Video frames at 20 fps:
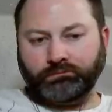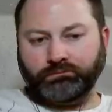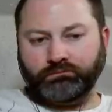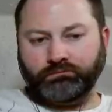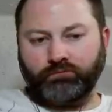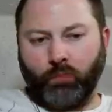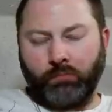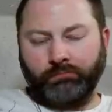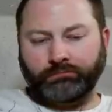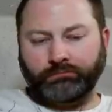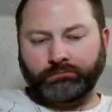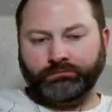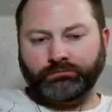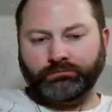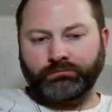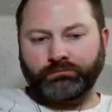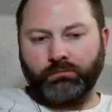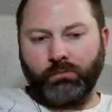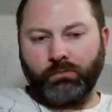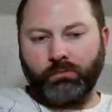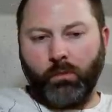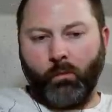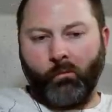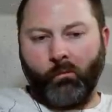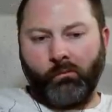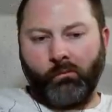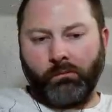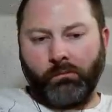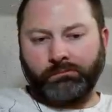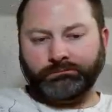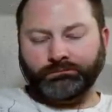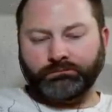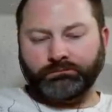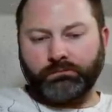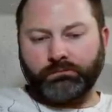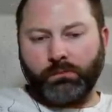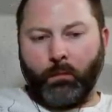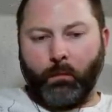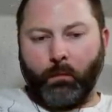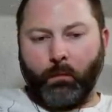rather than wasting their men
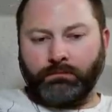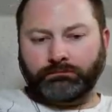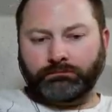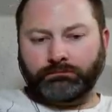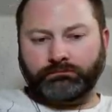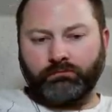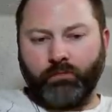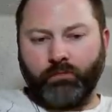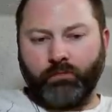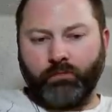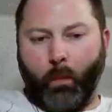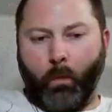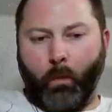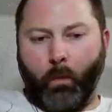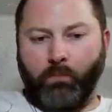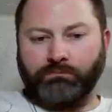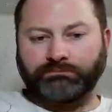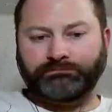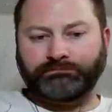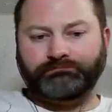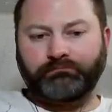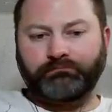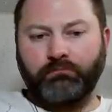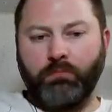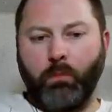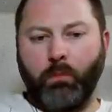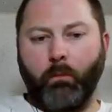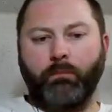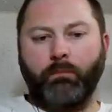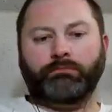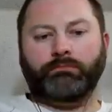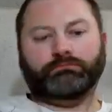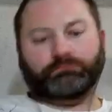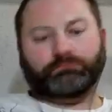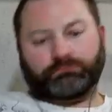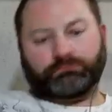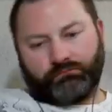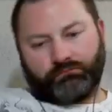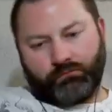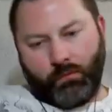fighting one another,
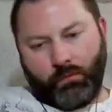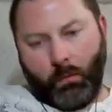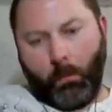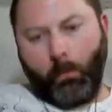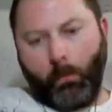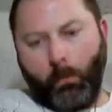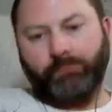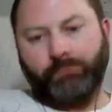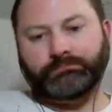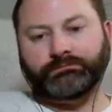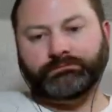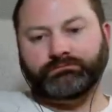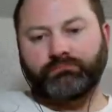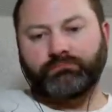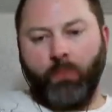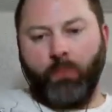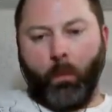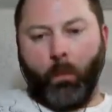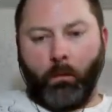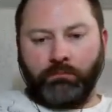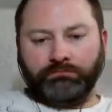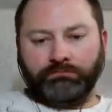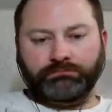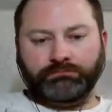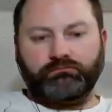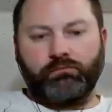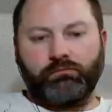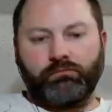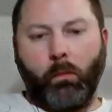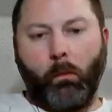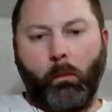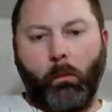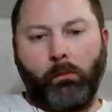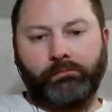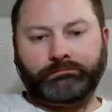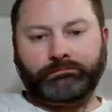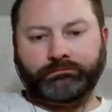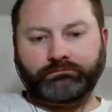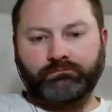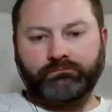Together, they marched on Decimus's
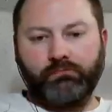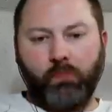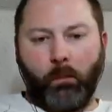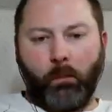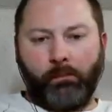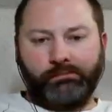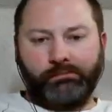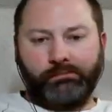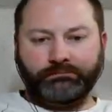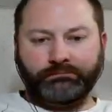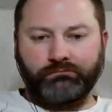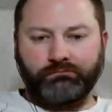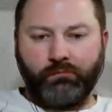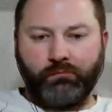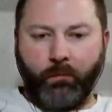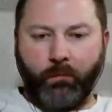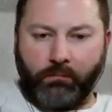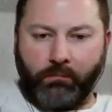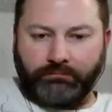position in North Italy.